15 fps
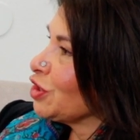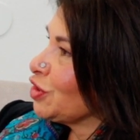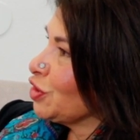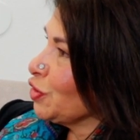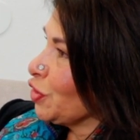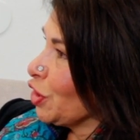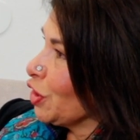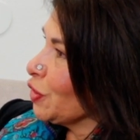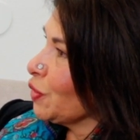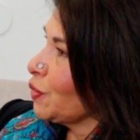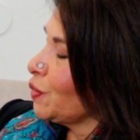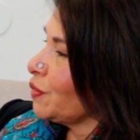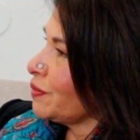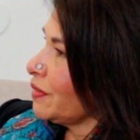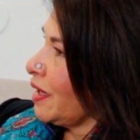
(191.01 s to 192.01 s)
to
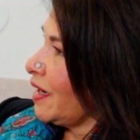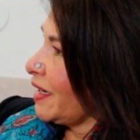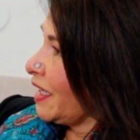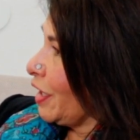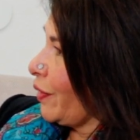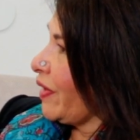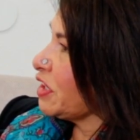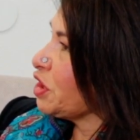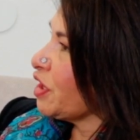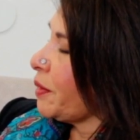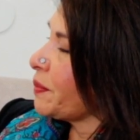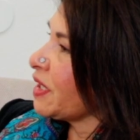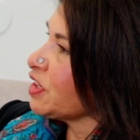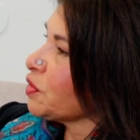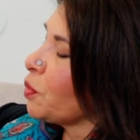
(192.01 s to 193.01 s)
you here at
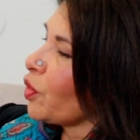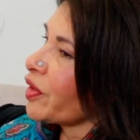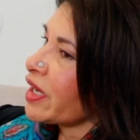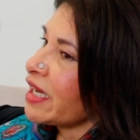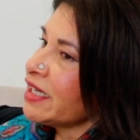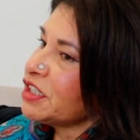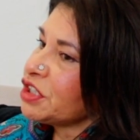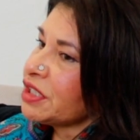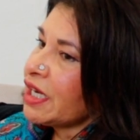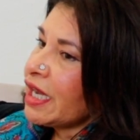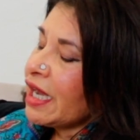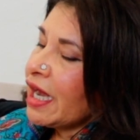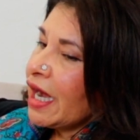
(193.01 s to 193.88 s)
Champions Mortgage.